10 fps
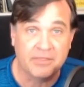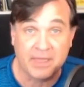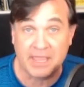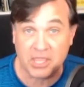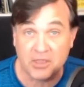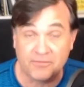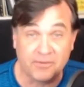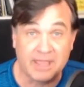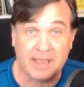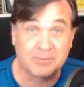thank you
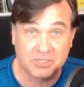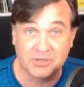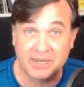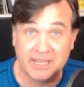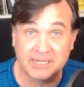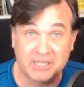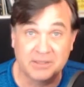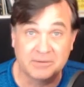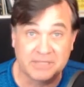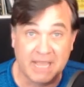for the opportunity
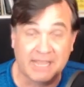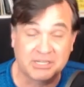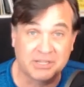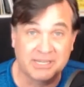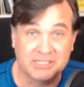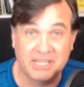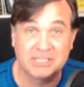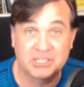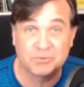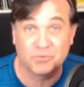to actually
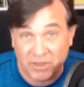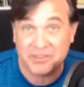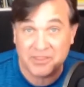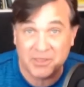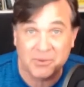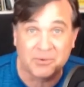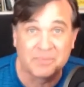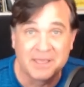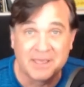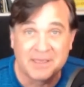teach with you,
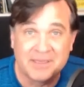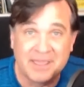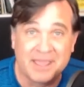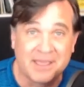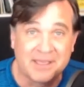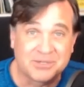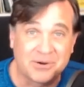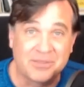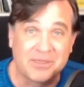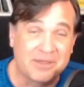the
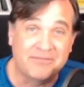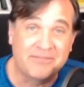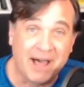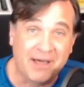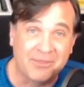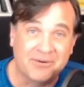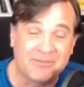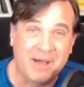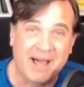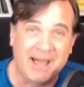sort of the father
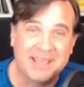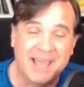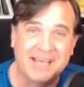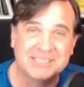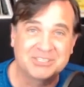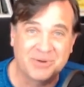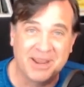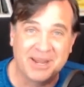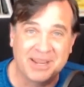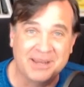of podcast
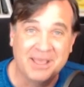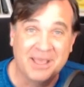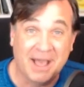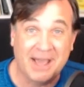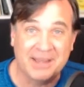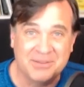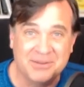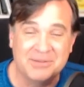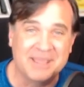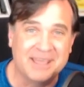training on
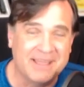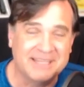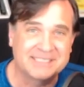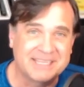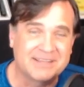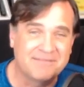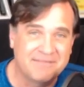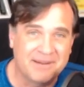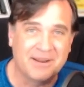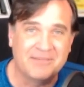Udemy. And that's a
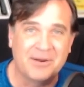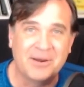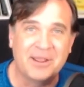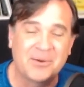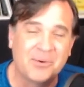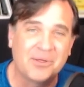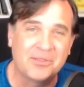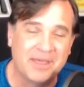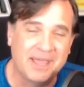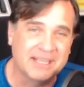very, very cool
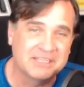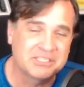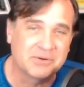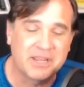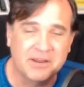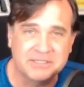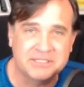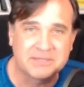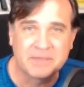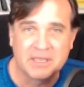thing. So
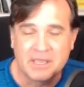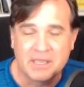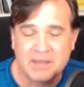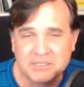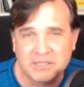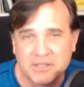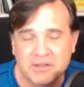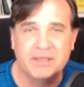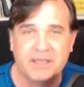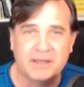here's a
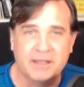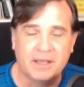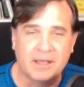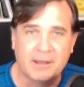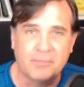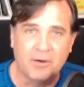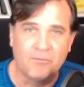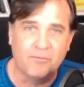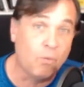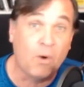little bit of
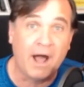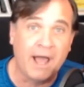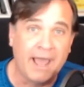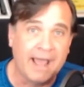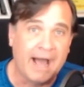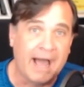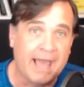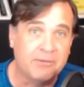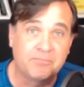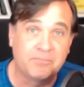why
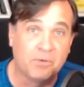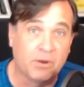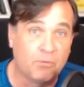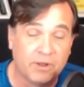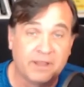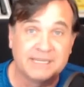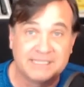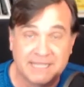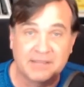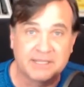I really
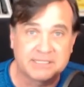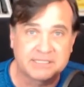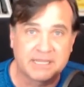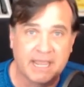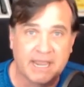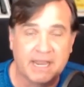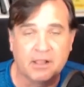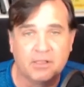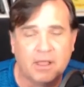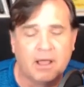dig this, and
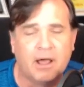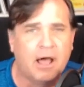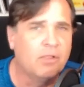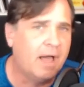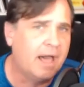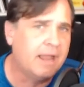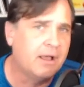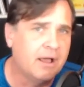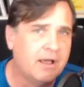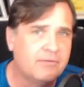a lot
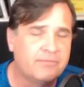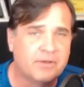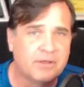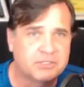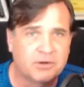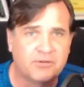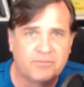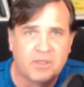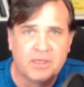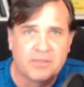of sort
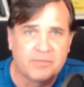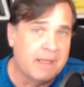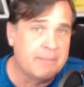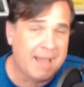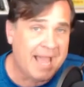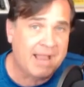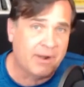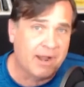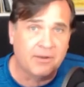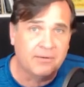of my
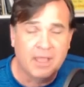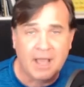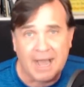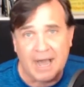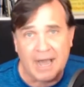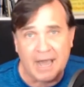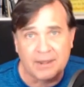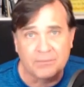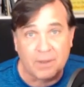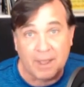background
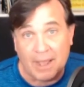on